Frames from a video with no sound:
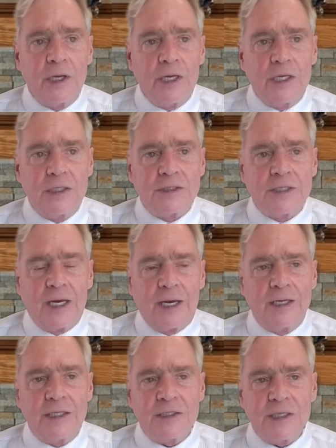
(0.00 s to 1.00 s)
is
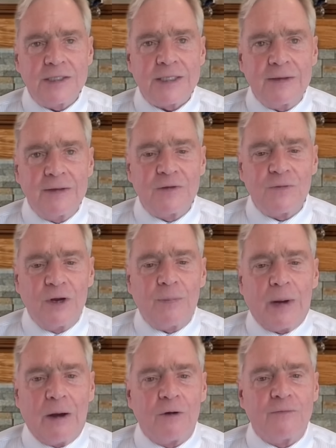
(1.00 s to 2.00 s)
uh it's it's it's very
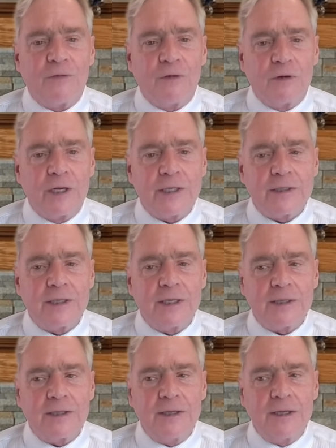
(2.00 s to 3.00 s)
powerful and it
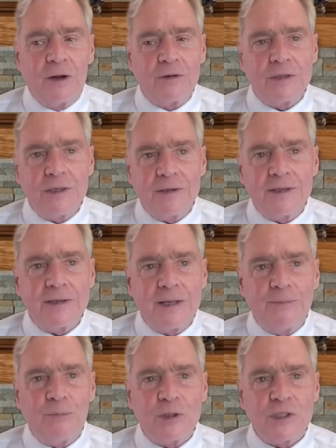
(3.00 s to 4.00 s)
it you know,
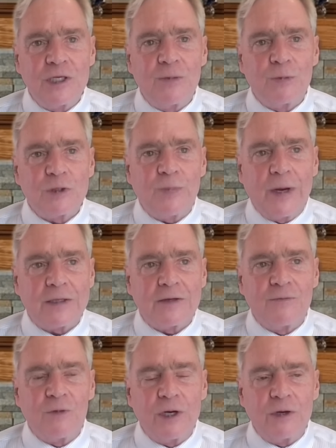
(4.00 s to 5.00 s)
it puts into
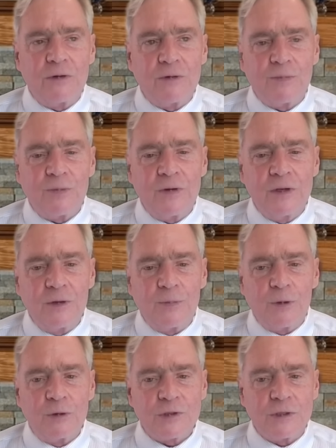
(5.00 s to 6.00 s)
perspective where your your
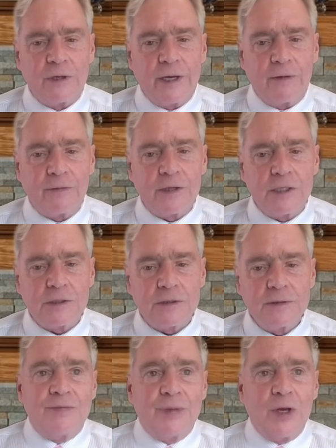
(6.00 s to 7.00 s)
personal health is.
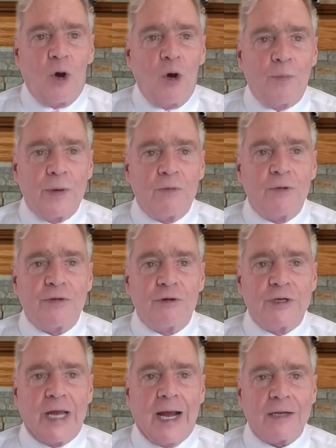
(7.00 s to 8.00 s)
Be open with
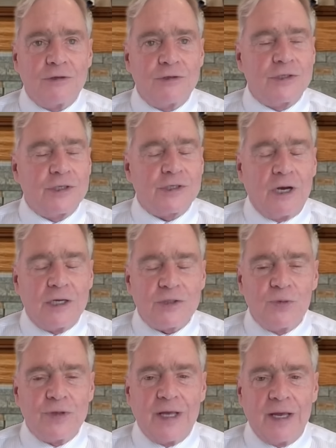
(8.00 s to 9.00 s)
your doctors,
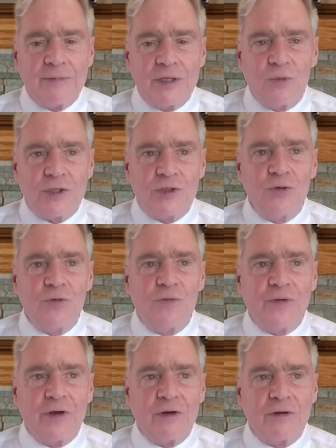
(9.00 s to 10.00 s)
discuss with them what you
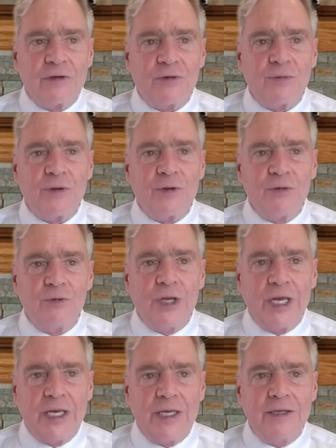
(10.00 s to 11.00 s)
feel you you
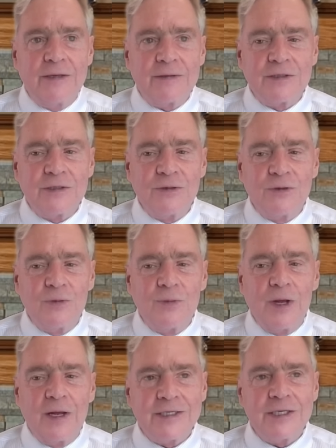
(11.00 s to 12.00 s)
need to
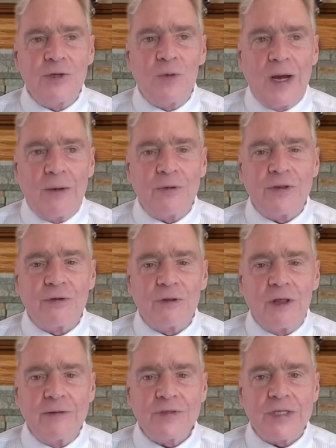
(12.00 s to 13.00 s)
continue on with your
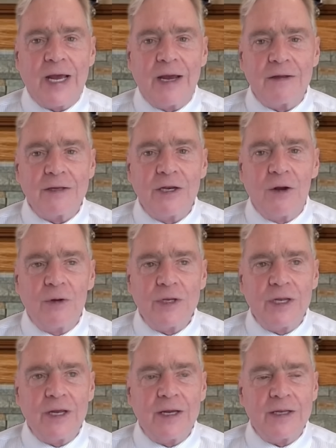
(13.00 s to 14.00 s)
lifestyle, you know,
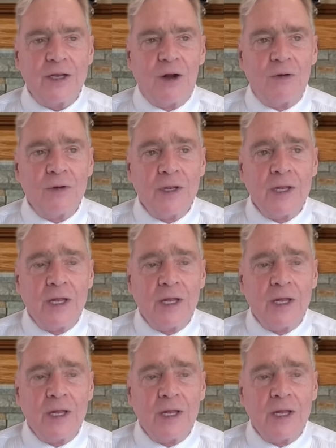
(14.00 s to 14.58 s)
and uh, you know,